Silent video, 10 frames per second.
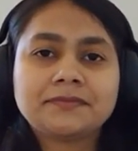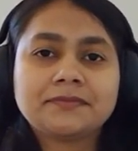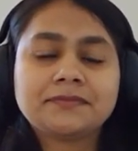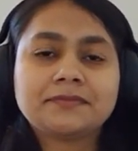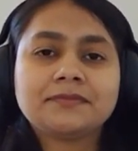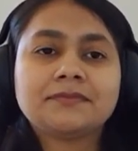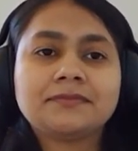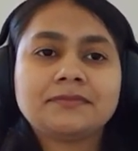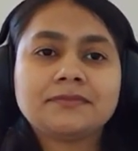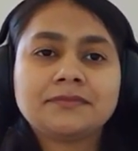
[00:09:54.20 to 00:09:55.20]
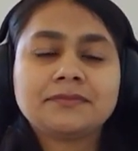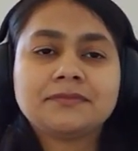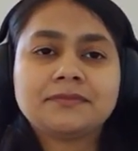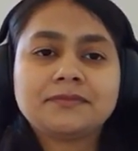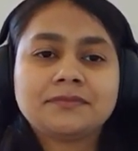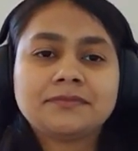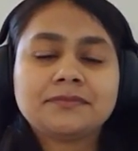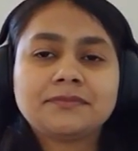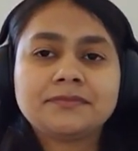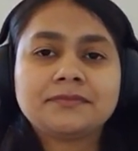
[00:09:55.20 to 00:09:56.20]

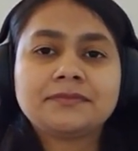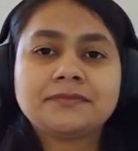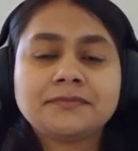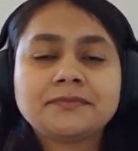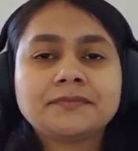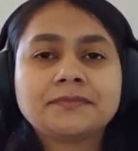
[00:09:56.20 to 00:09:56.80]
[no speech]